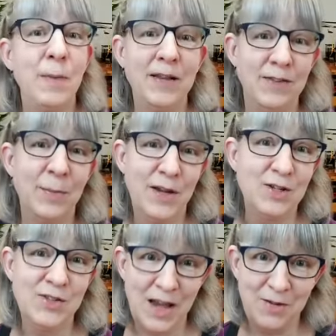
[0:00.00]
expect that the
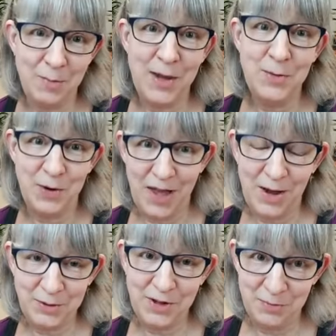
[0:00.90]
punches I have made will
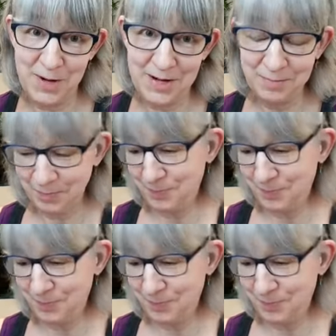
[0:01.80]
outlive me.